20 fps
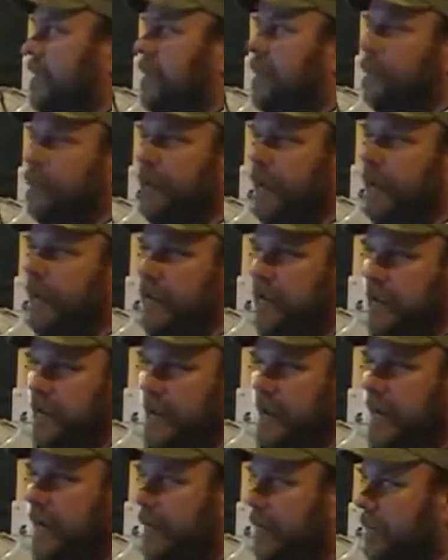Because
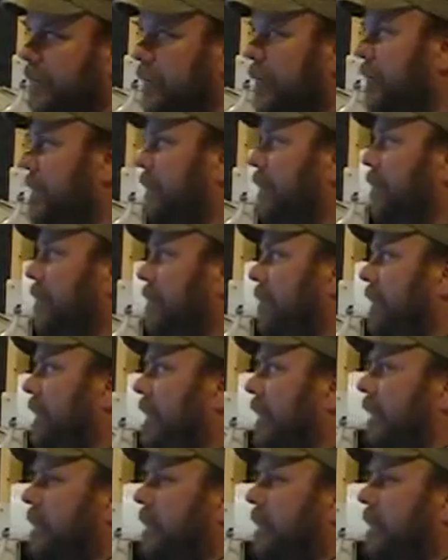you don't want